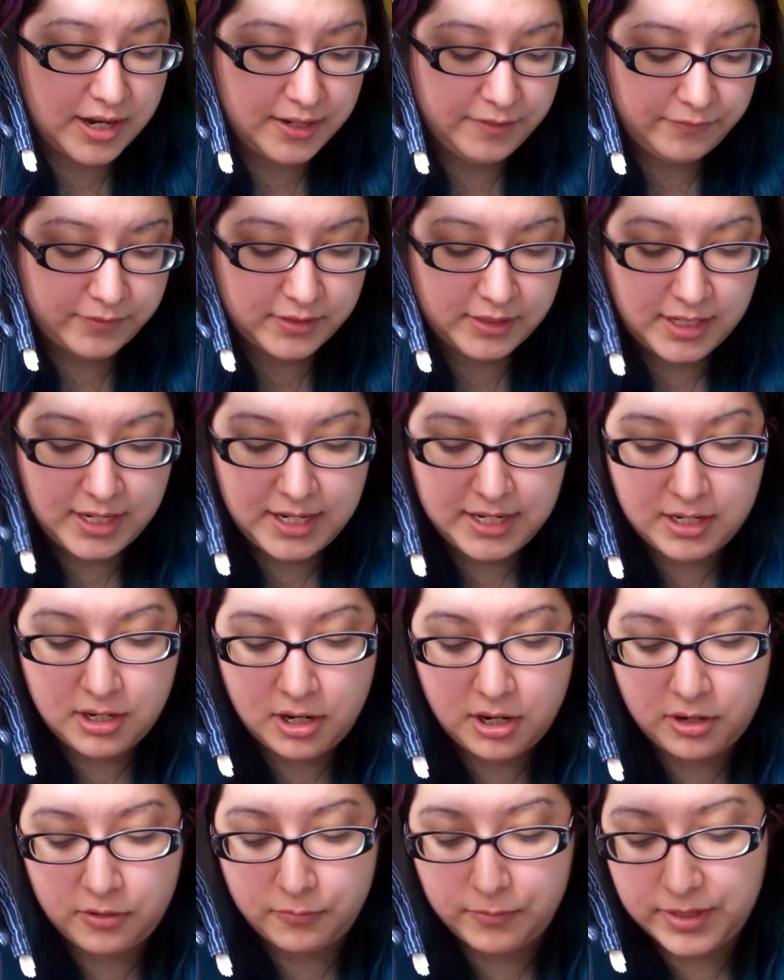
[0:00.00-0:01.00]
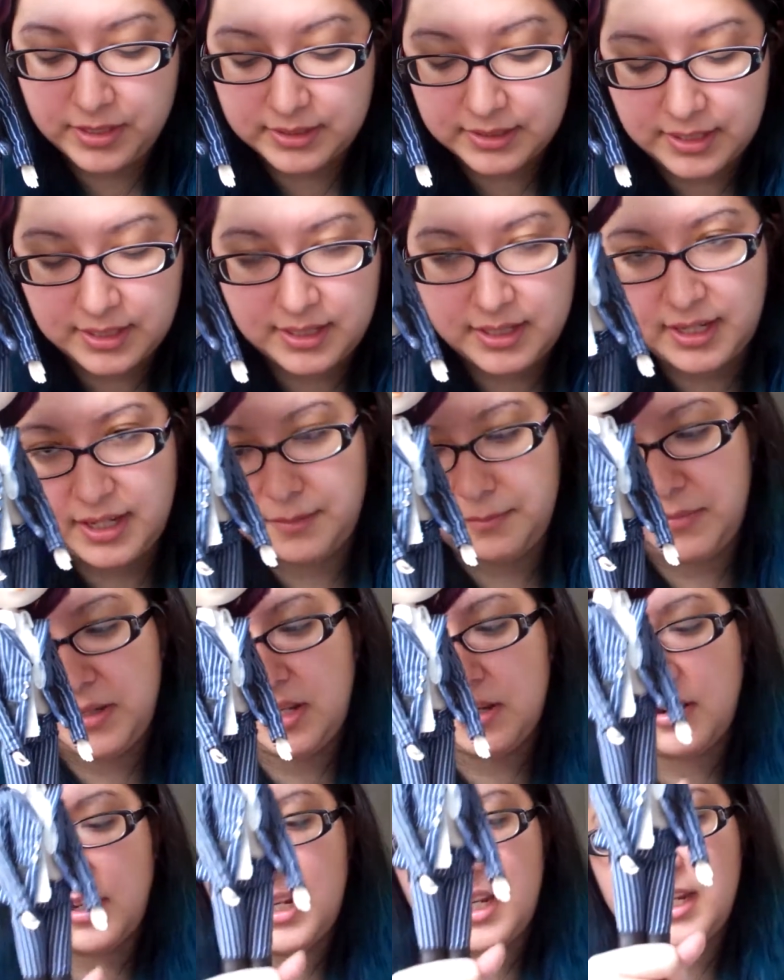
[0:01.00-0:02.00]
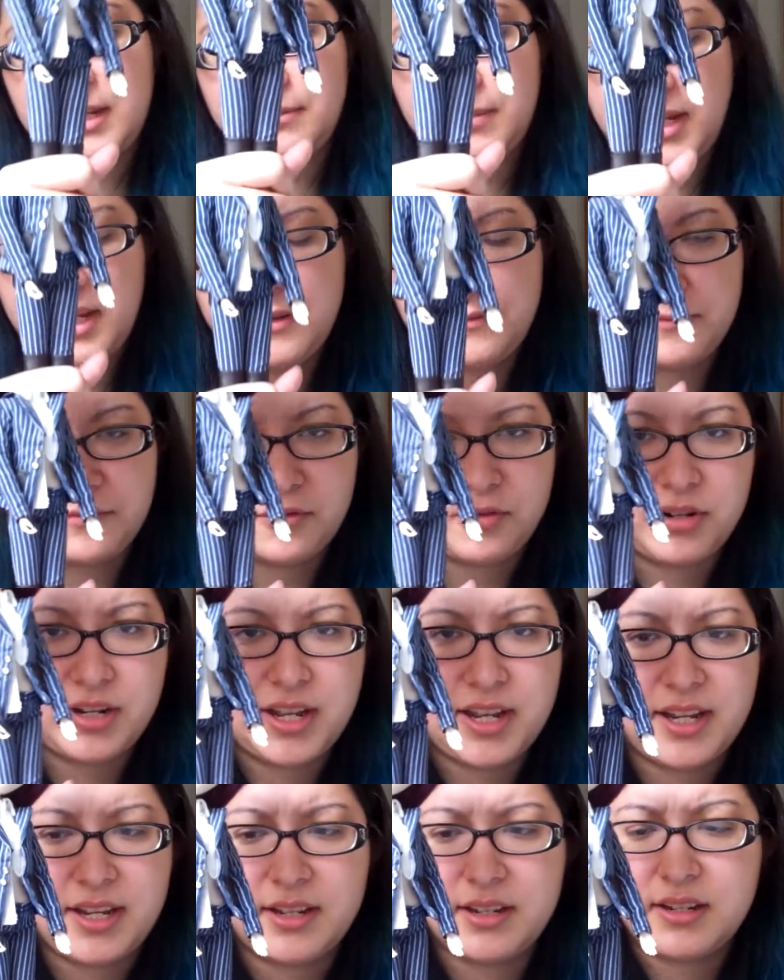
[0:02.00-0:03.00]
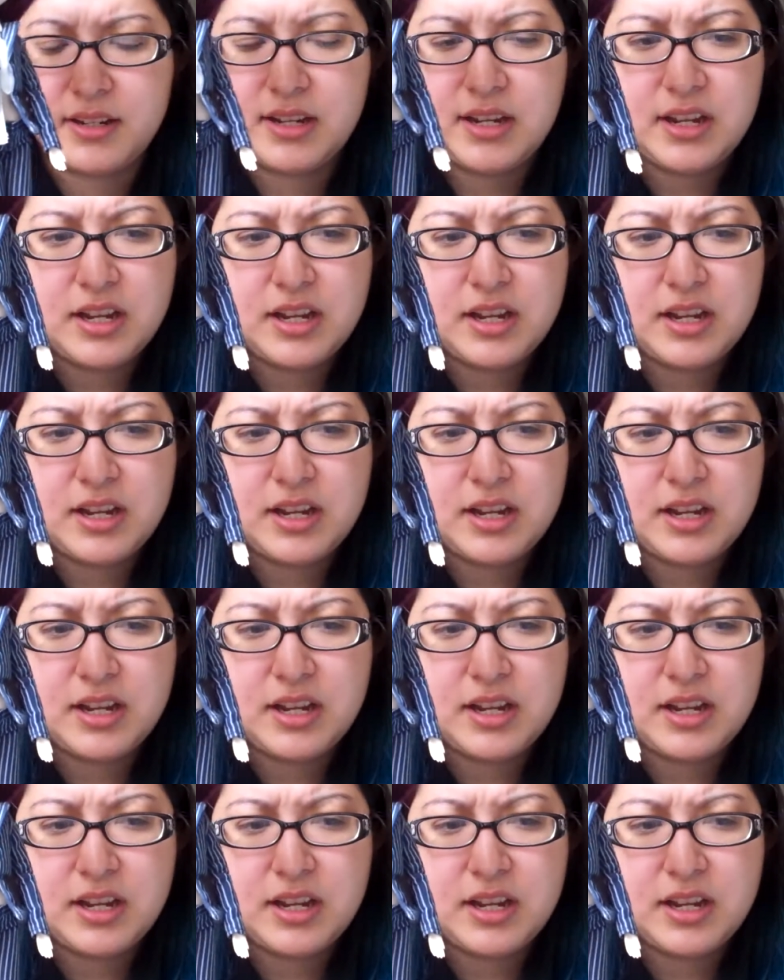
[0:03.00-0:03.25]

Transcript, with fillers: I've seen her recently be on eBay for like